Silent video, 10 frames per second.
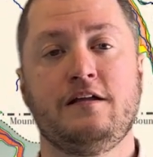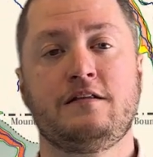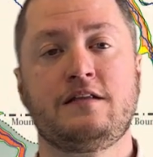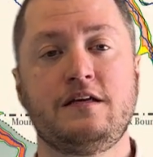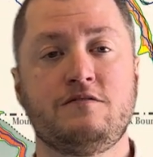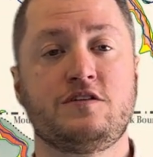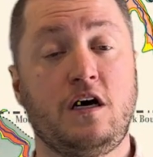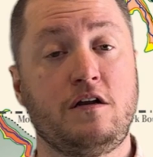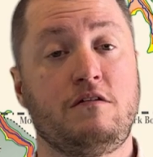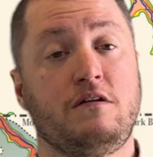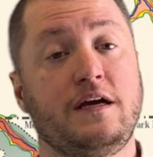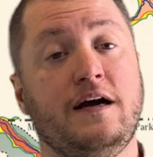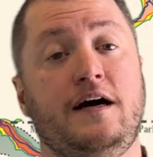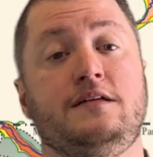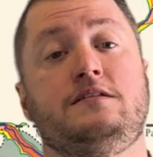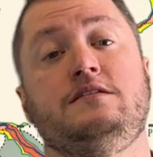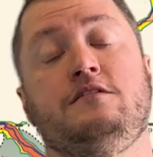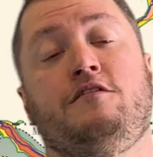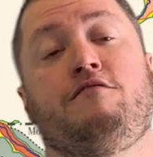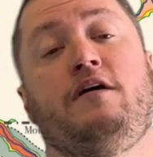lives under a
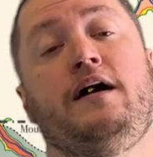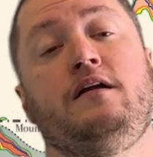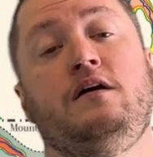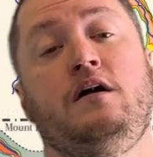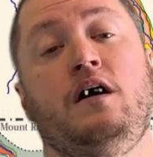constant threat